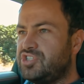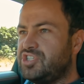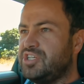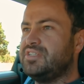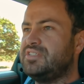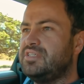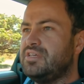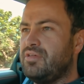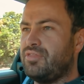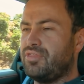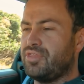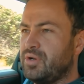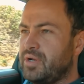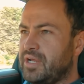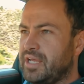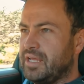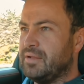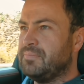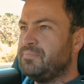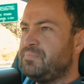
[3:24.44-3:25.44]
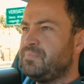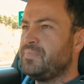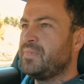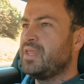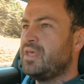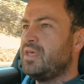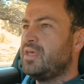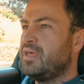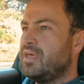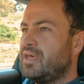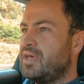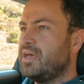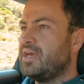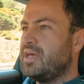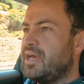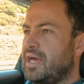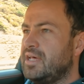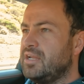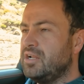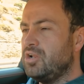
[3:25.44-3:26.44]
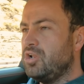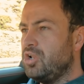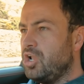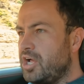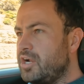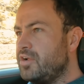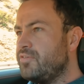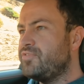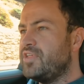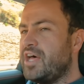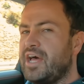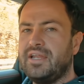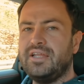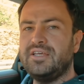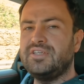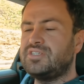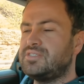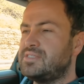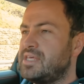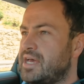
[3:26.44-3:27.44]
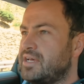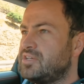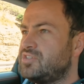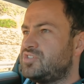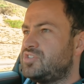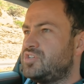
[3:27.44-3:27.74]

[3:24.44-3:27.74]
GT3. And a lot of that is thanks